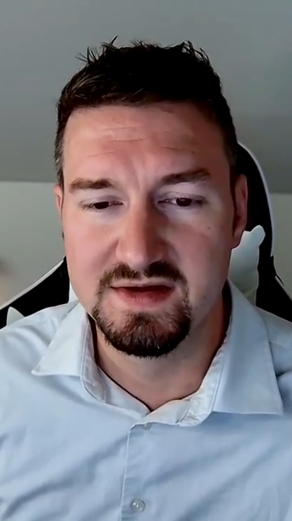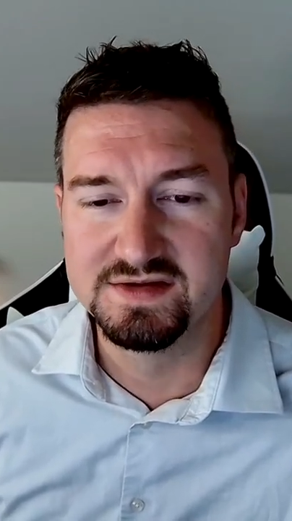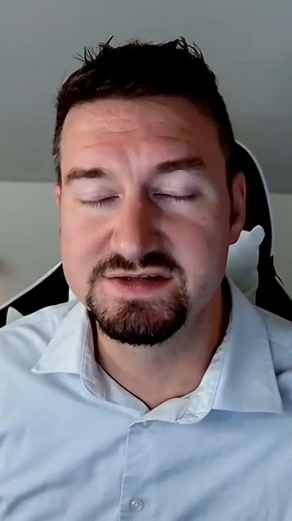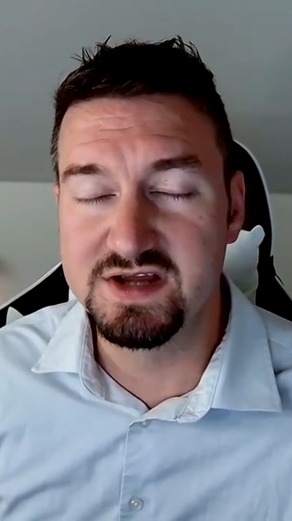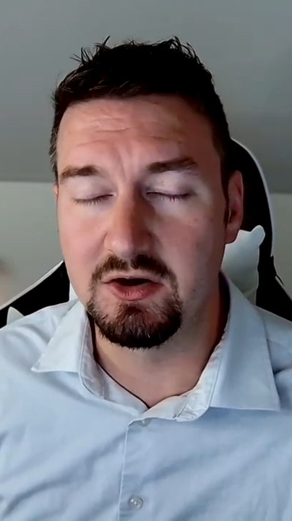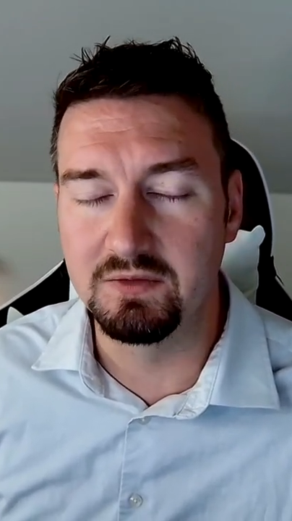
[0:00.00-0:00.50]

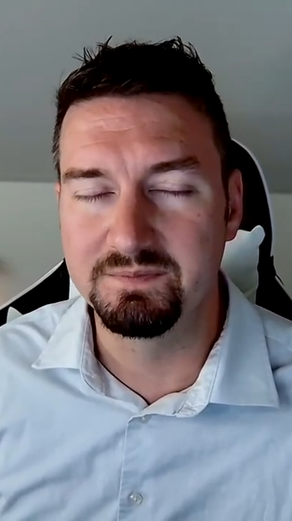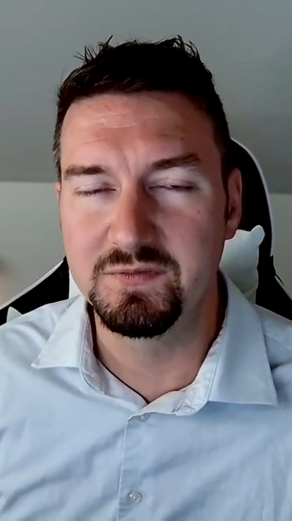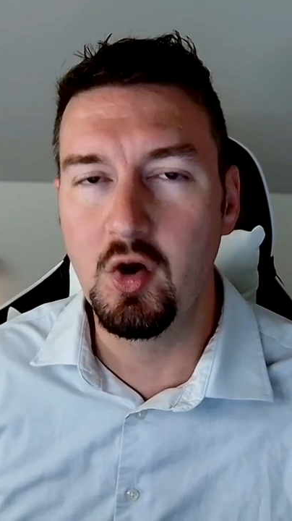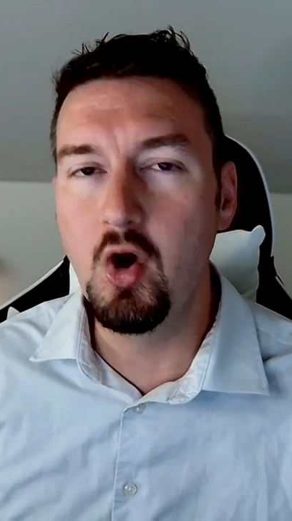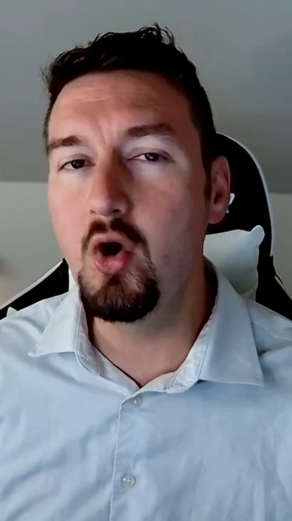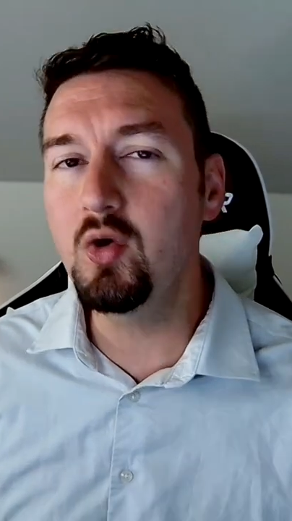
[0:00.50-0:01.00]
So,
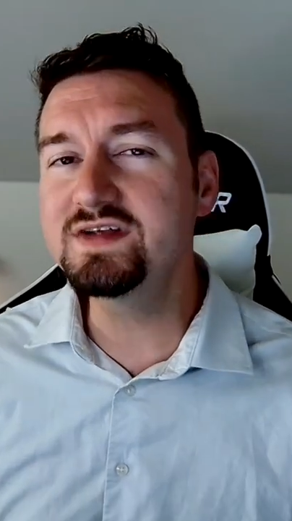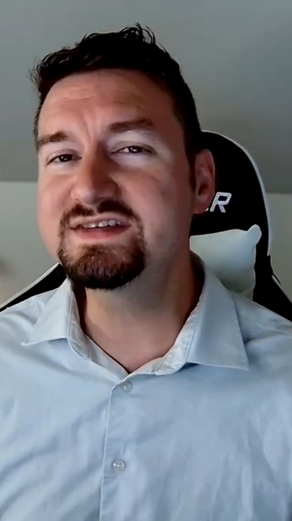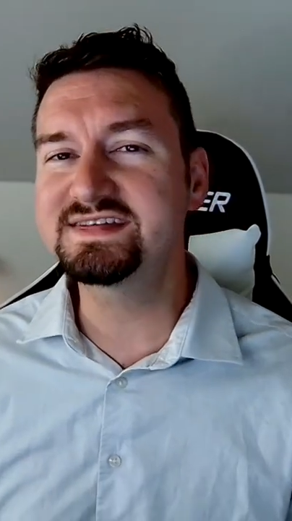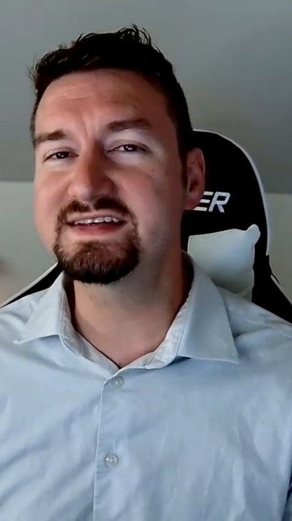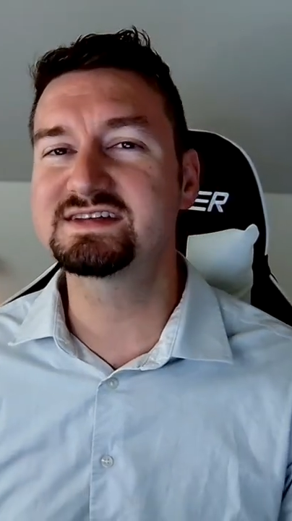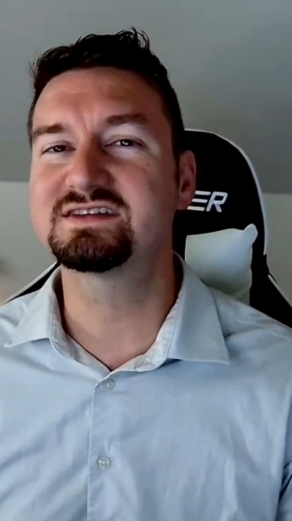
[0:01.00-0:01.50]
who
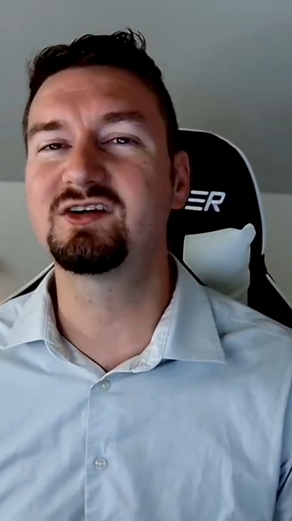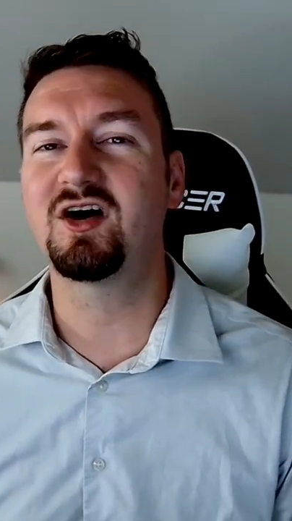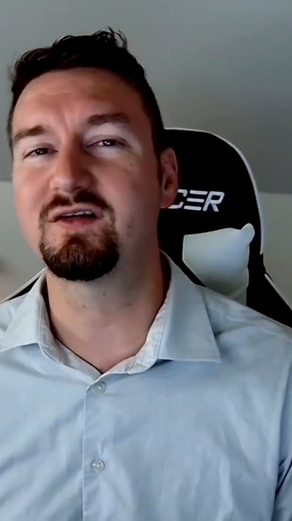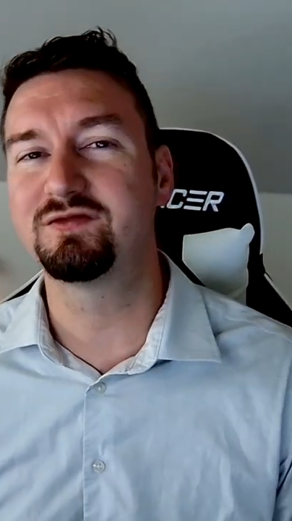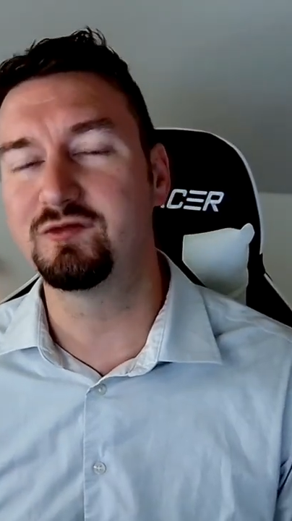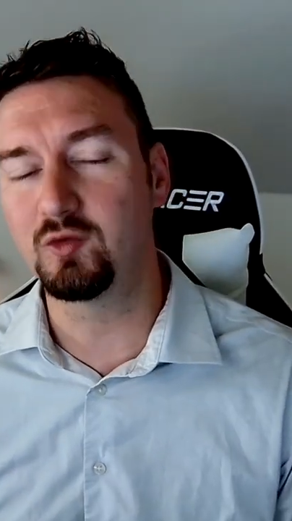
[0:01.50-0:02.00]
is this
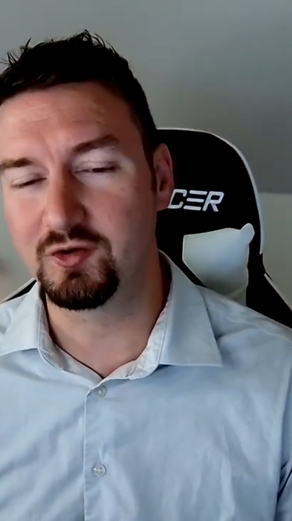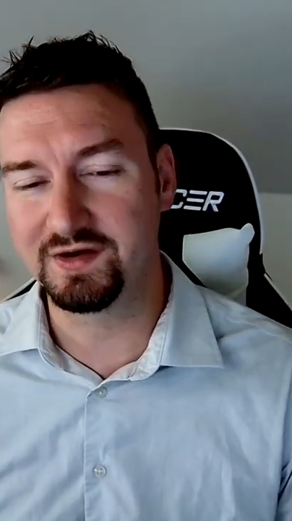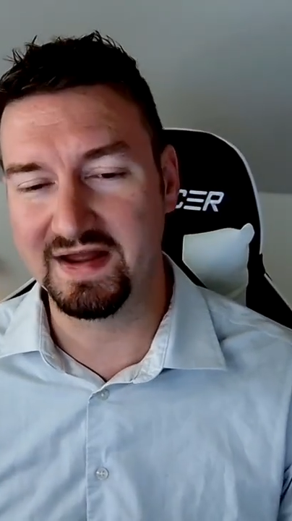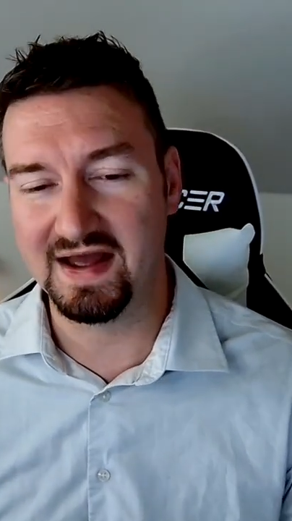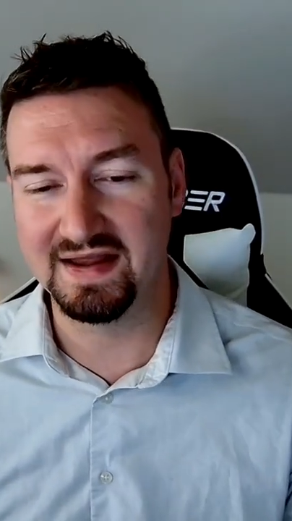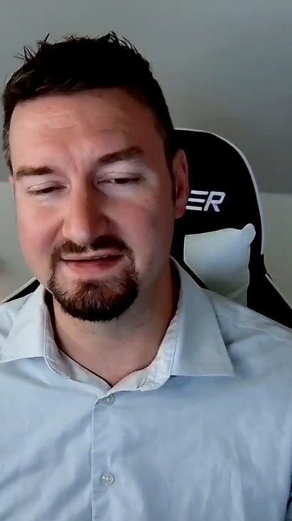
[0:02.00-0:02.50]
stock for,
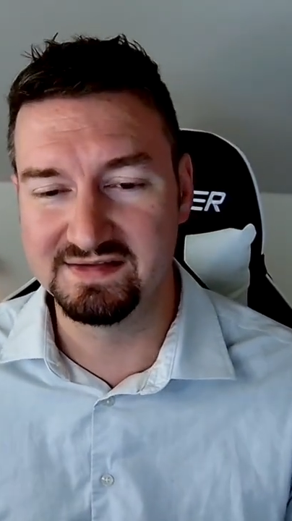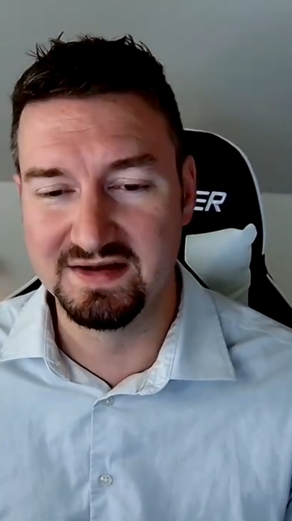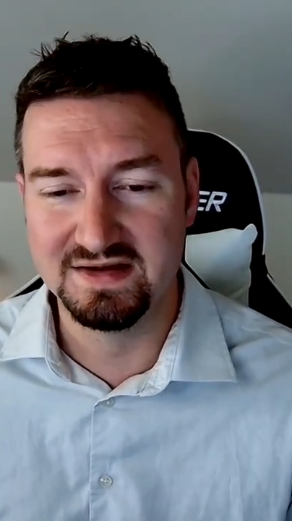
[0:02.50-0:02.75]
guys?